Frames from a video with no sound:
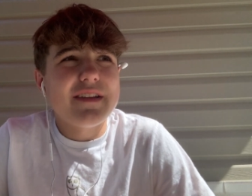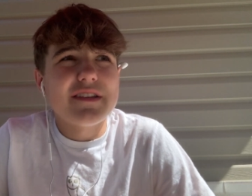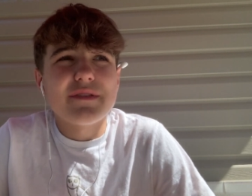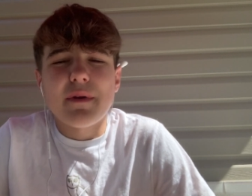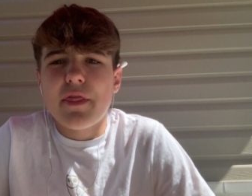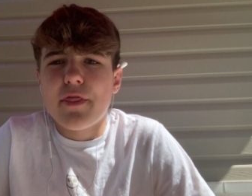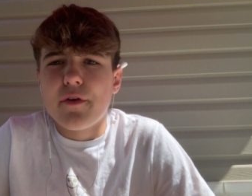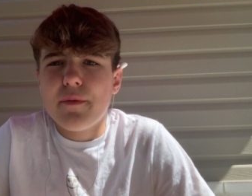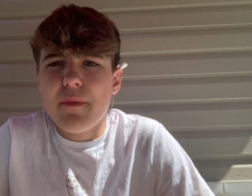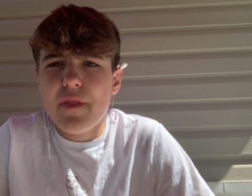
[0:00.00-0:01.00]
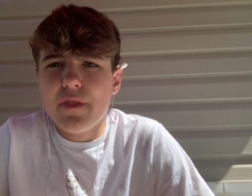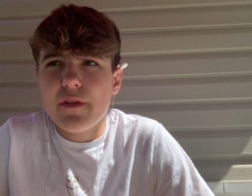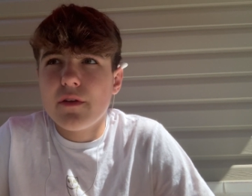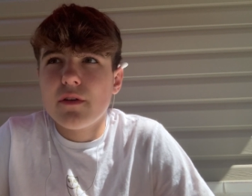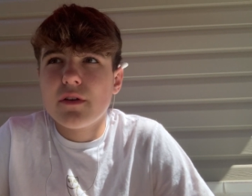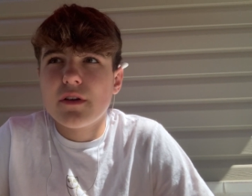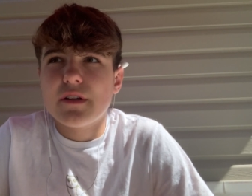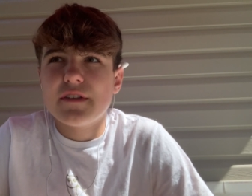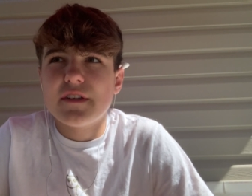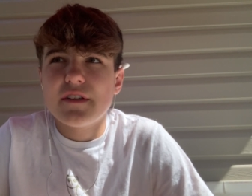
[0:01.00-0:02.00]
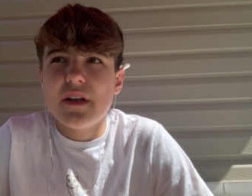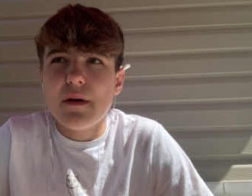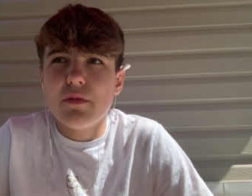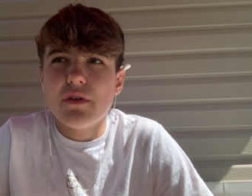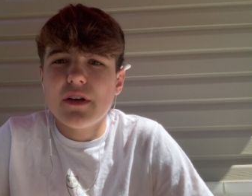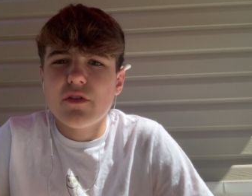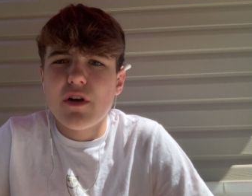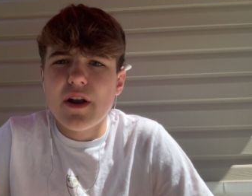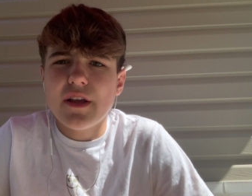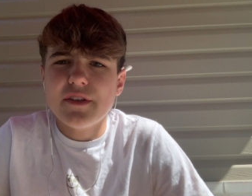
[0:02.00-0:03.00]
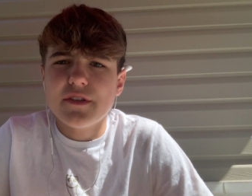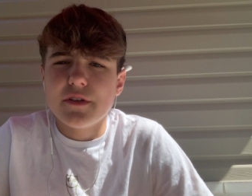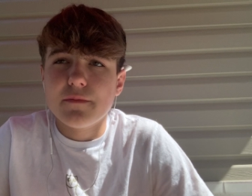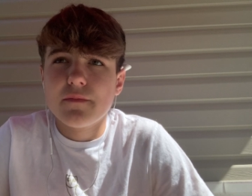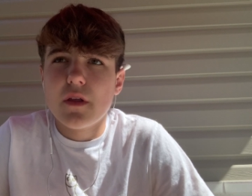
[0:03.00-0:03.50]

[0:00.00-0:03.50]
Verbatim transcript: this is my third month consistent uploading, grinding, so...